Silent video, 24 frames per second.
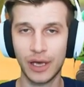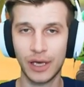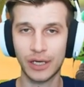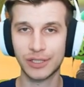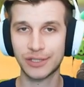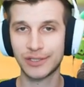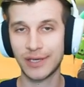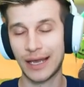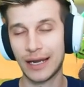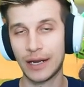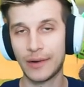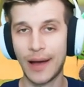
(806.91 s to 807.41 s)

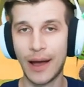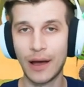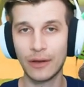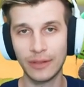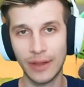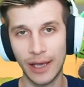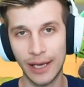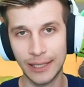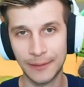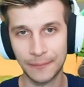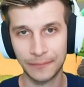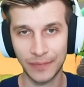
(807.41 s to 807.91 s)
shadow
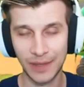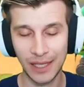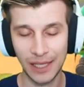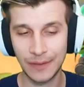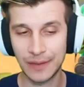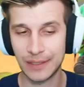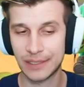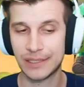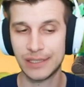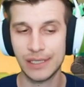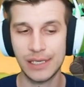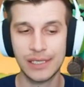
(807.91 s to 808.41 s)
outline in the
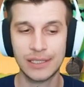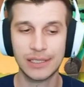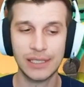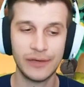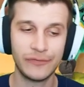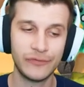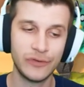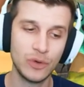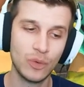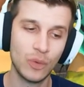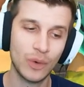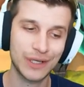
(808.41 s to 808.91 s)
seas
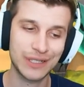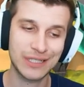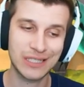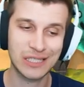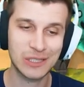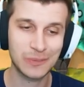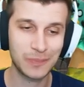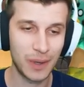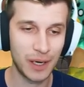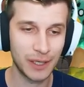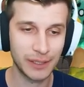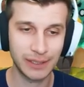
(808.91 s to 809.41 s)
if you want to
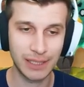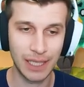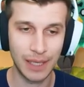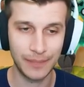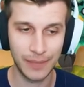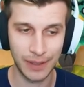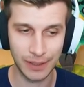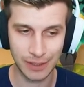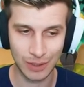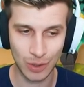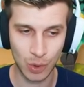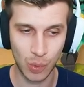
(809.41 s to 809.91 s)
spot them.
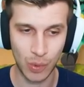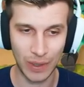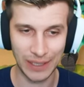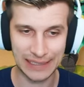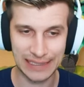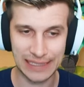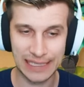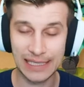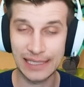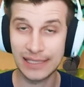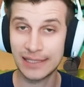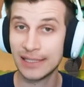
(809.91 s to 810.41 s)
It's quite
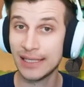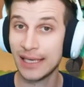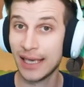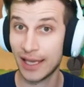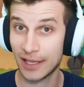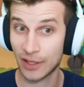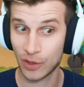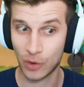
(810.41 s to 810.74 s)
easy and